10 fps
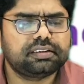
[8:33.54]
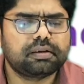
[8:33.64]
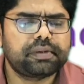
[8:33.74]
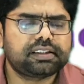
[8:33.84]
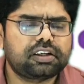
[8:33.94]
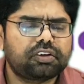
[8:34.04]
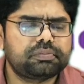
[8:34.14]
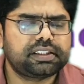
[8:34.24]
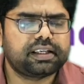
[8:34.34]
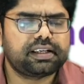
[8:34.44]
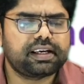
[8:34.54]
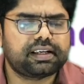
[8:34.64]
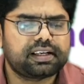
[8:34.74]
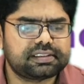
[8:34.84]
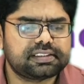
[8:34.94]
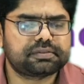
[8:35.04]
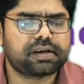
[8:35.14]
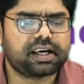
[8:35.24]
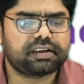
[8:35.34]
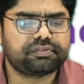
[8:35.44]
The method of DNA analysis
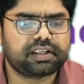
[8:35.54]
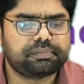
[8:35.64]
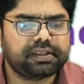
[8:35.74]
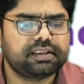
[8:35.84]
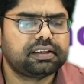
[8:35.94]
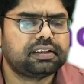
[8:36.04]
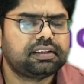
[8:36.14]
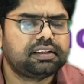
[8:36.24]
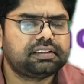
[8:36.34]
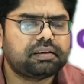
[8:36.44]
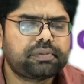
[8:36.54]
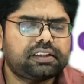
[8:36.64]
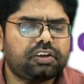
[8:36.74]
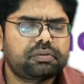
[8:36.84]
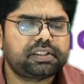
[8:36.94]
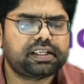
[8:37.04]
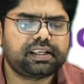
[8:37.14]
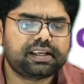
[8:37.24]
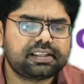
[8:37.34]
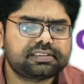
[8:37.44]
by RFLP. The method of
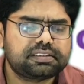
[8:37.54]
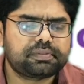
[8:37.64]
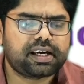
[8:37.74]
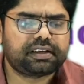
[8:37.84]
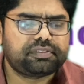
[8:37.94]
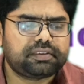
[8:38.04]
DNA analysis by